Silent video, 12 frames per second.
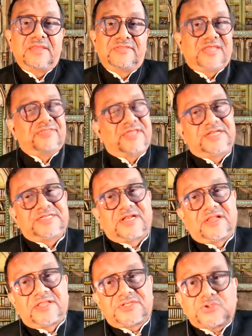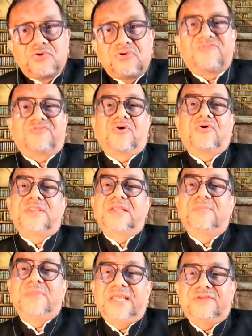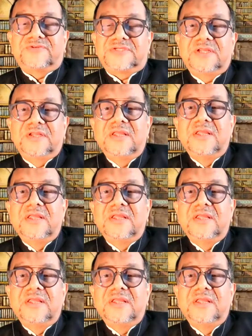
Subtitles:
Then there is another school of thought that believes